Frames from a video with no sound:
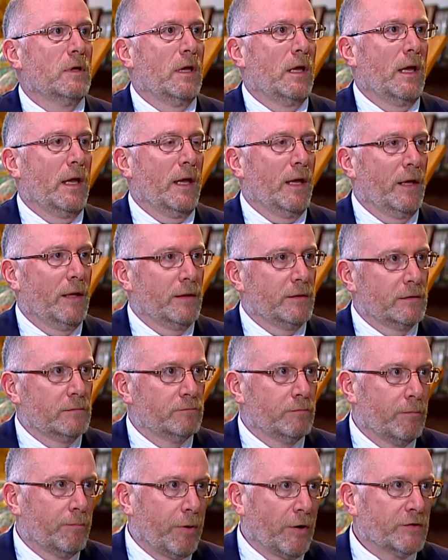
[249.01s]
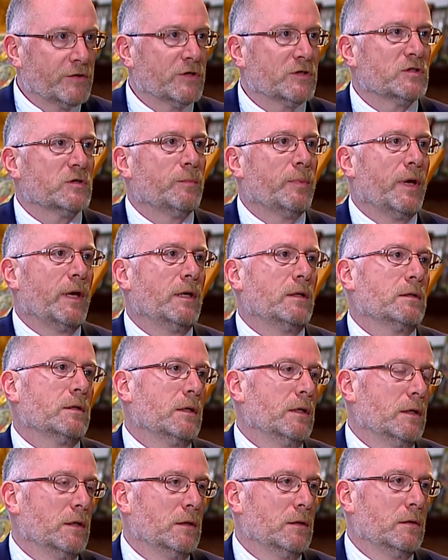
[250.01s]
and participate
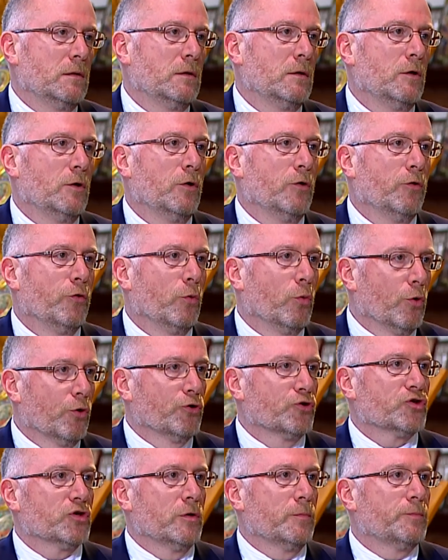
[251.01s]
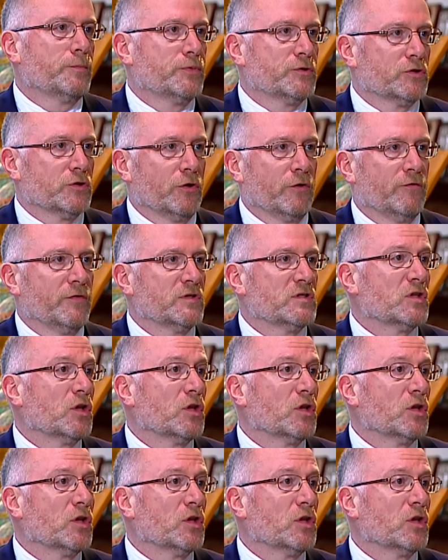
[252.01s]
in the worship service,